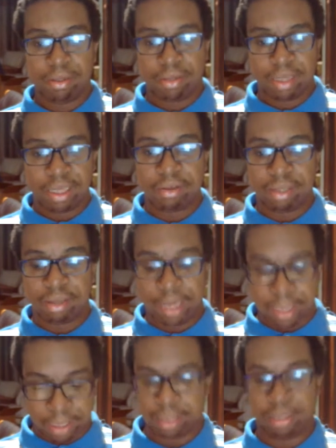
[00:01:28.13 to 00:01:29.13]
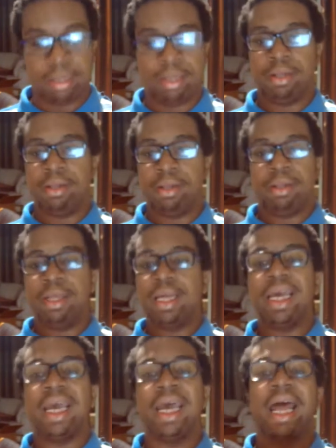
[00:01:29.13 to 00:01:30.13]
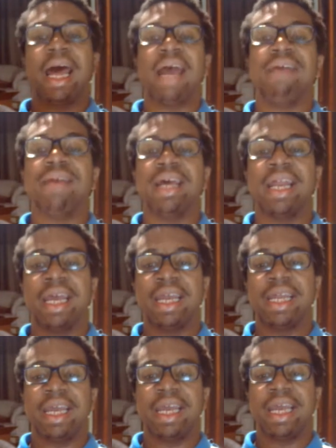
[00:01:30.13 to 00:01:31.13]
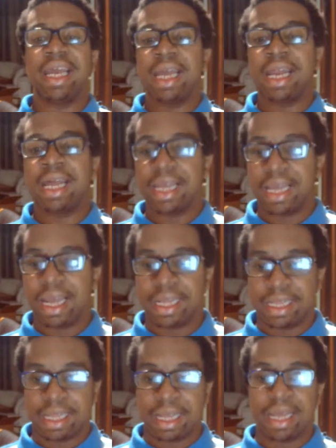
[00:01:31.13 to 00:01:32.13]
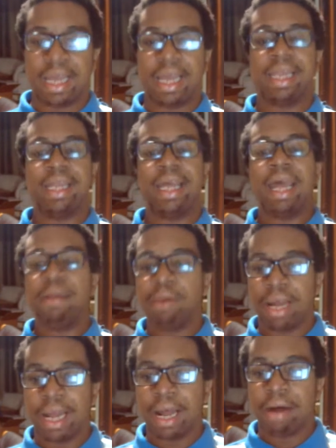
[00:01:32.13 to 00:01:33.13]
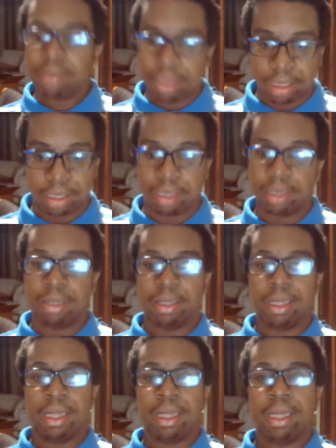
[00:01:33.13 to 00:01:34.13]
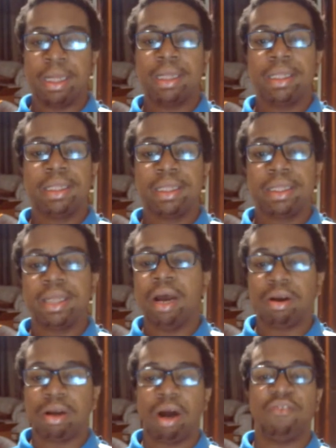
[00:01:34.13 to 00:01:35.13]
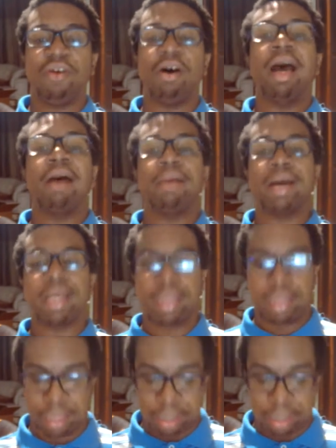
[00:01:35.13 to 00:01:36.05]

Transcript: to do, do it. And I, and, and, and, and, and everyone else, don't go for Alice.